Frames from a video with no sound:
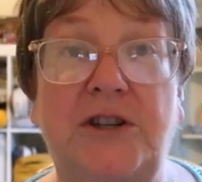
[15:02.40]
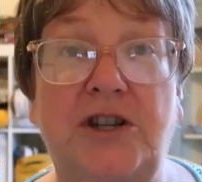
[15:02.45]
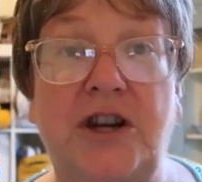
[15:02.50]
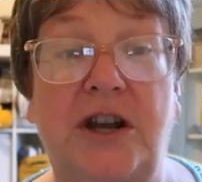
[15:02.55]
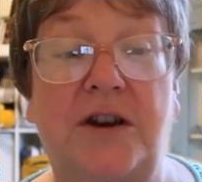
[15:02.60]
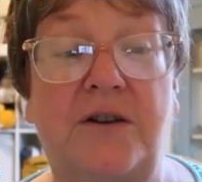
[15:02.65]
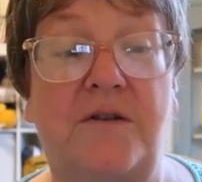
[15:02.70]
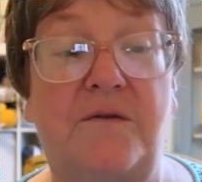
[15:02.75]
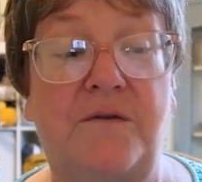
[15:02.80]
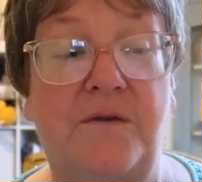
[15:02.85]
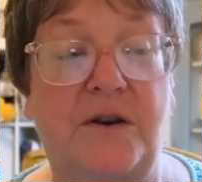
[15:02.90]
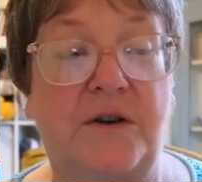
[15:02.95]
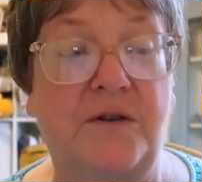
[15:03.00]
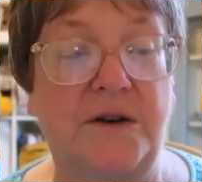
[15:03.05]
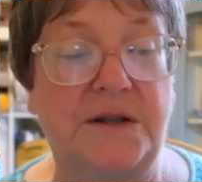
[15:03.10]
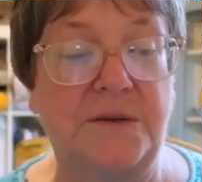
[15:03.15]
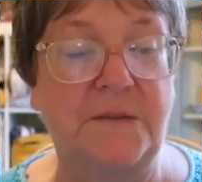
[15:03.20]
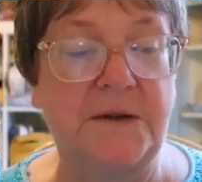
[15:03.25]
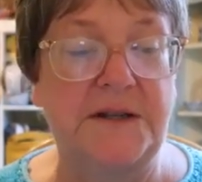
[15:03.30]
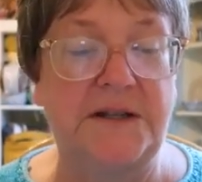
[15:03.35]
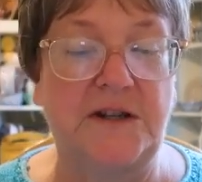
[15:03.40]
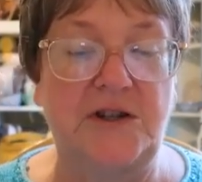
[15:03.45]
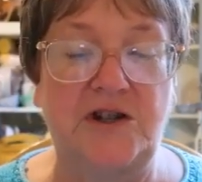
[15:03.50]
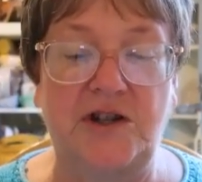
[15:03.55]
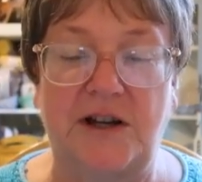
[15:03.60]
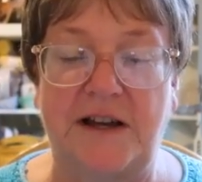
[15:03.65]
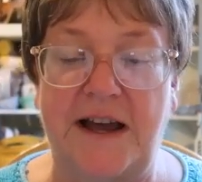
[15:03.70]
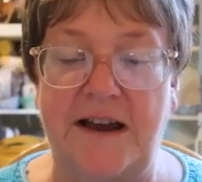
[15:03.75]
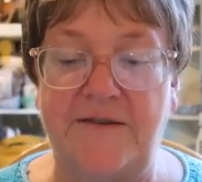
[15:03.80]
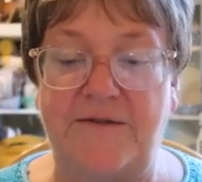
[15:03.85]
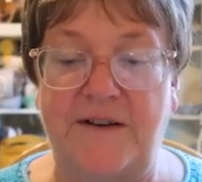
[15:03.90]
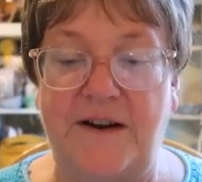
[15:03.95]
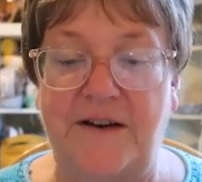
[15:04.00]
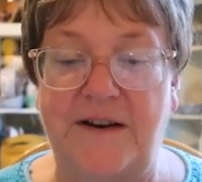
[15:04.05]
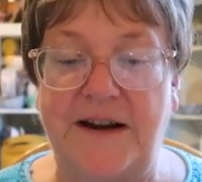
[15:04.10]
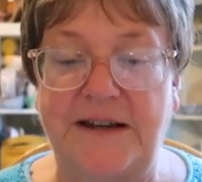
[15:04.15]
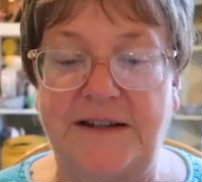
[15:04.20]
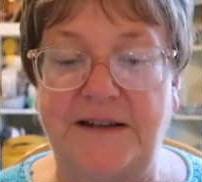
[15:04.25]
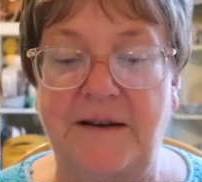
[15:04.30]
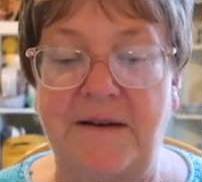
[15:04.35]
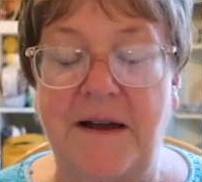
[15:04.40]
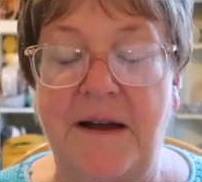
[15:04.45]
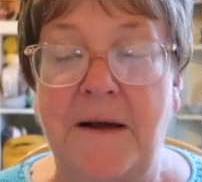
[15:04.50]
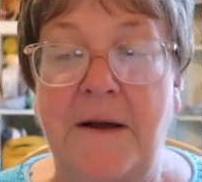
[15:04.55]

channel for Christmas and July fairies.